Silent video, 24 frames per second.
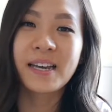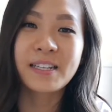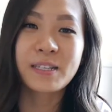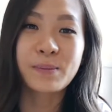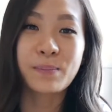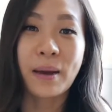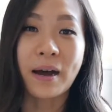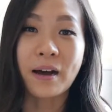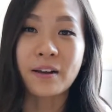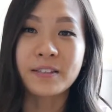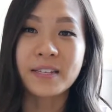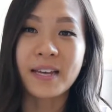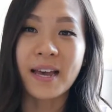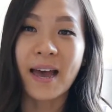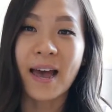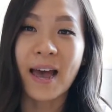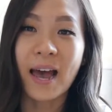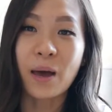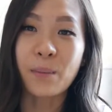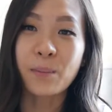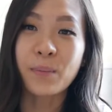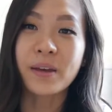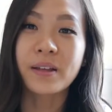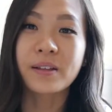bound to
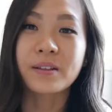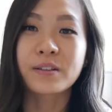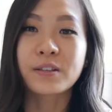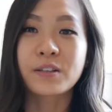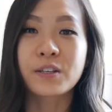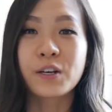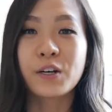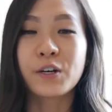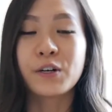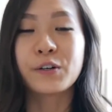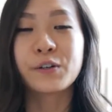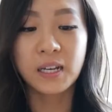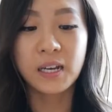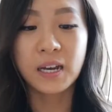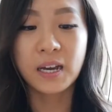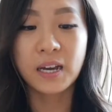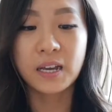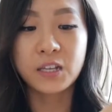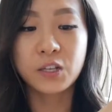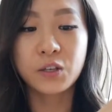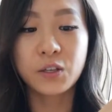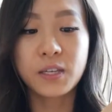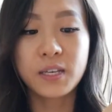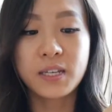happen. So
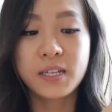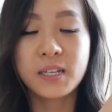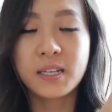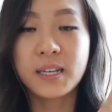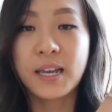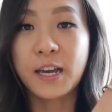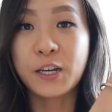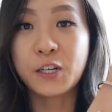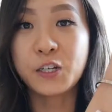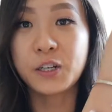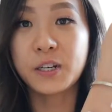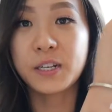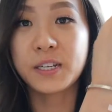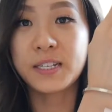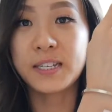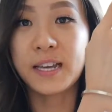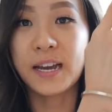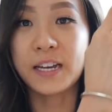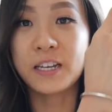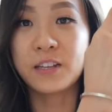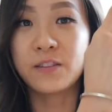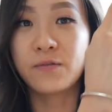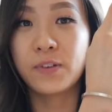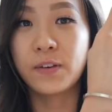this is actually a
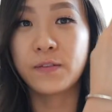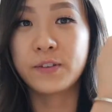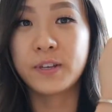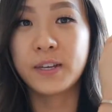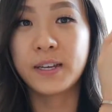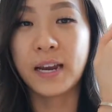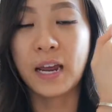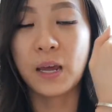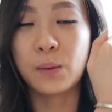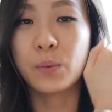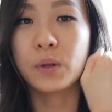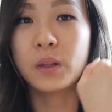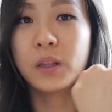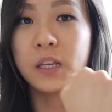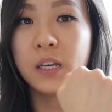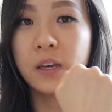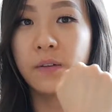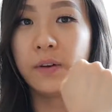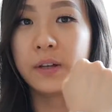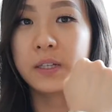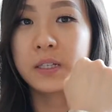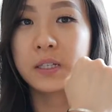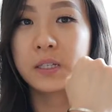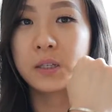size 15. I
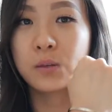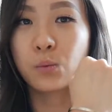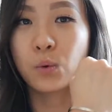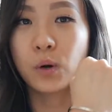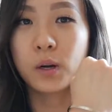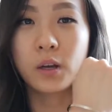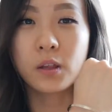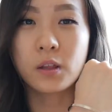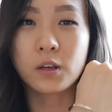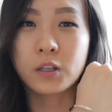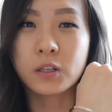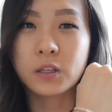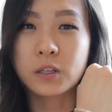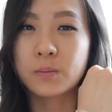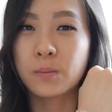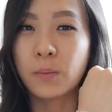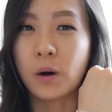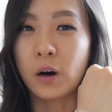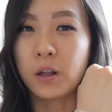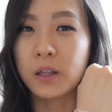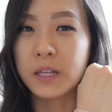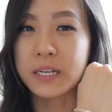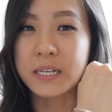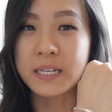believe it's one of the
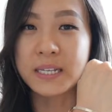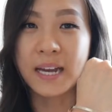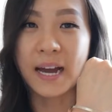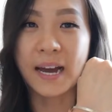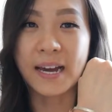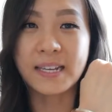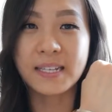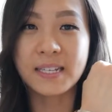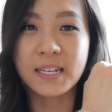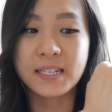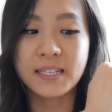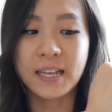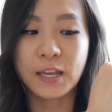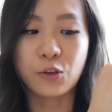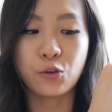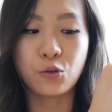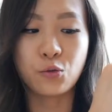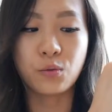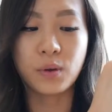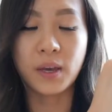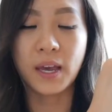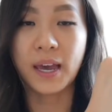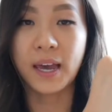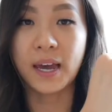smallest sizes that
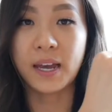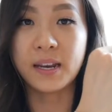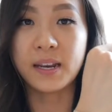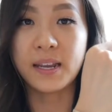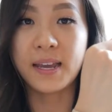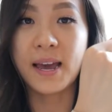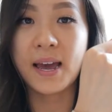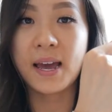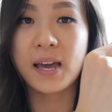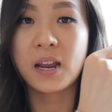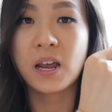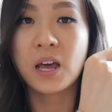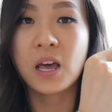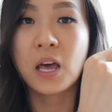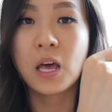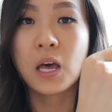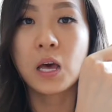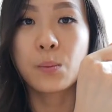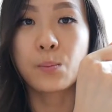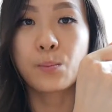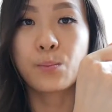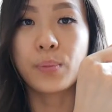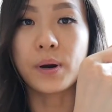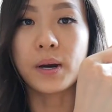you can get,
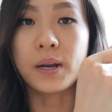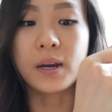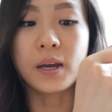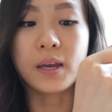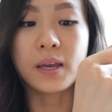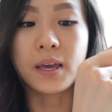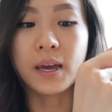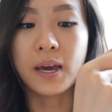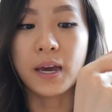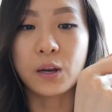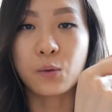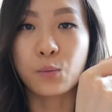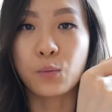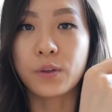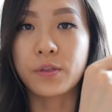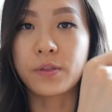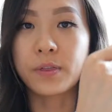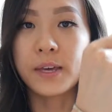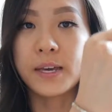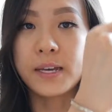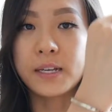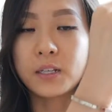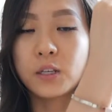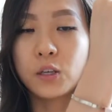but again, with
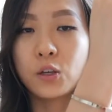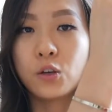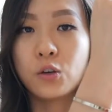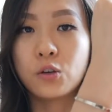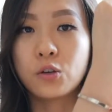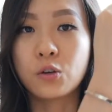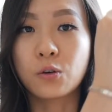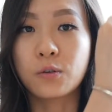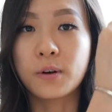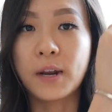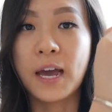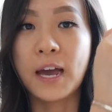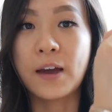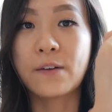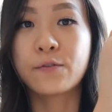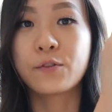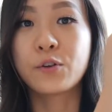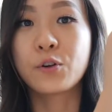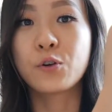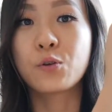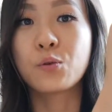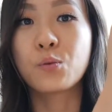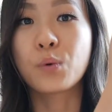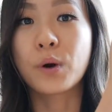this you don't have
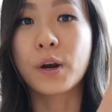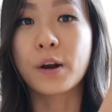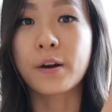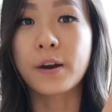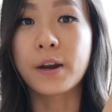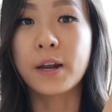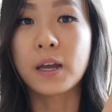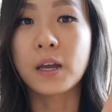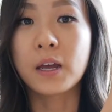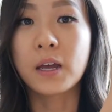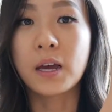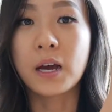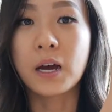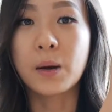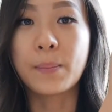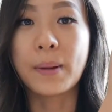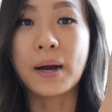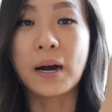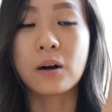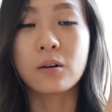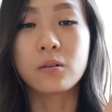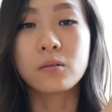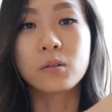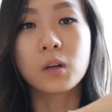to worry
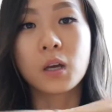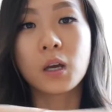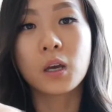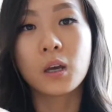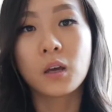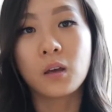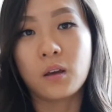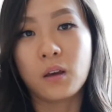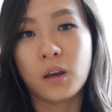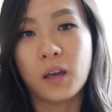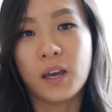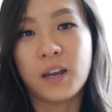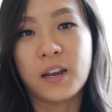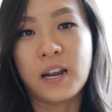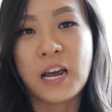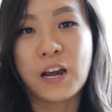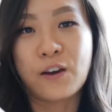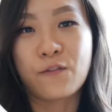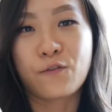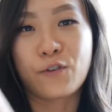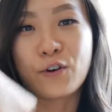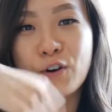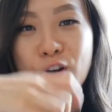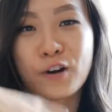about it
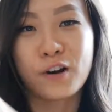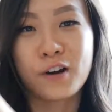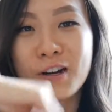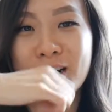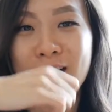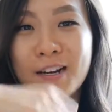ever